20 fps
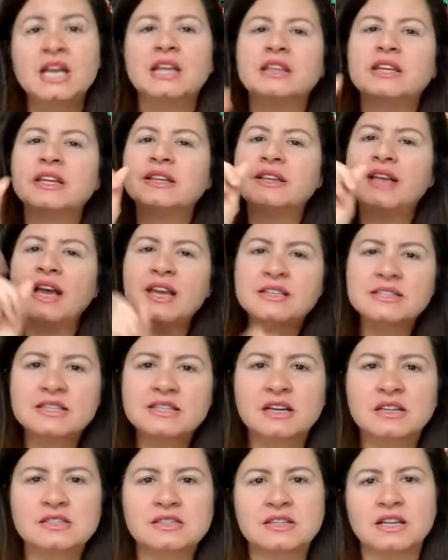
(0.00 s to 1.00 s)
the dates
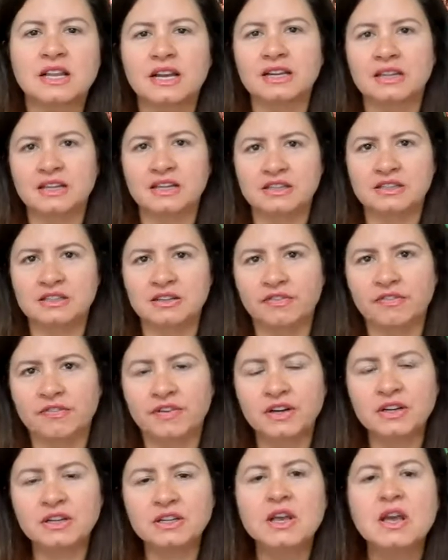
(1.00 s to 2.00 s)
are slightly
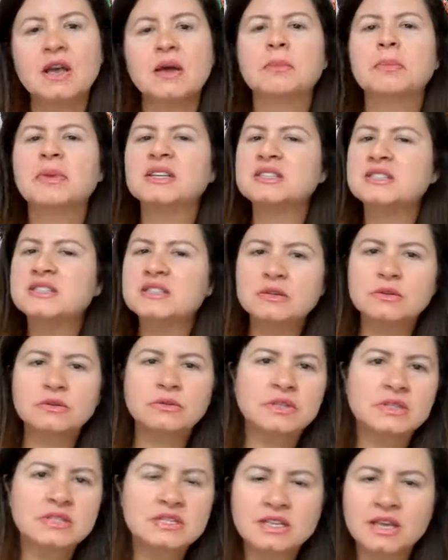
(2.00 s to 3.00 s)
different, but
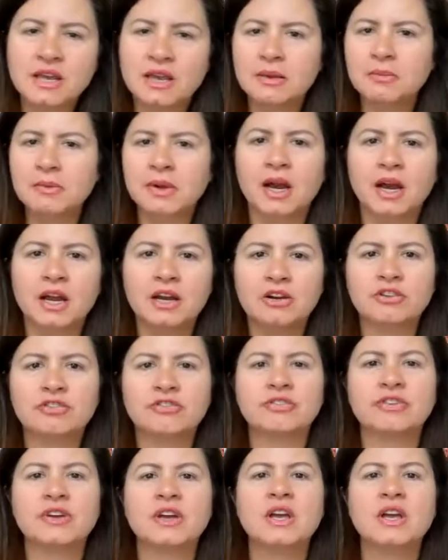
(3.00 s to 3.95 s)
still the same kind of